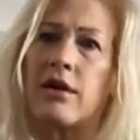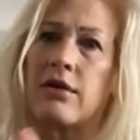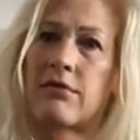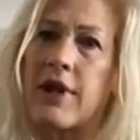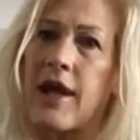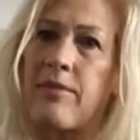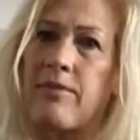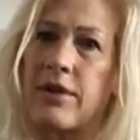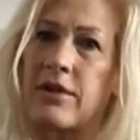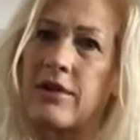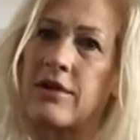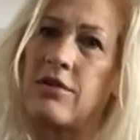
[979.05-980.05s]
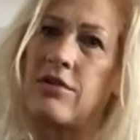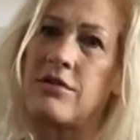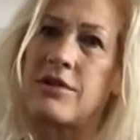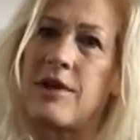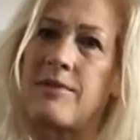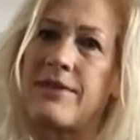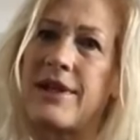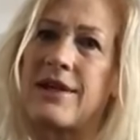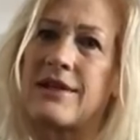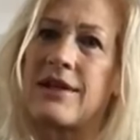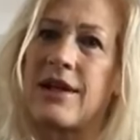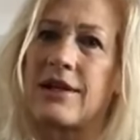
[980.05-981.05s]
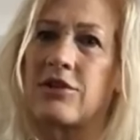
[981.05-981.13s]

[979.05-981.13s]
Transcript: what happened to your steps last night?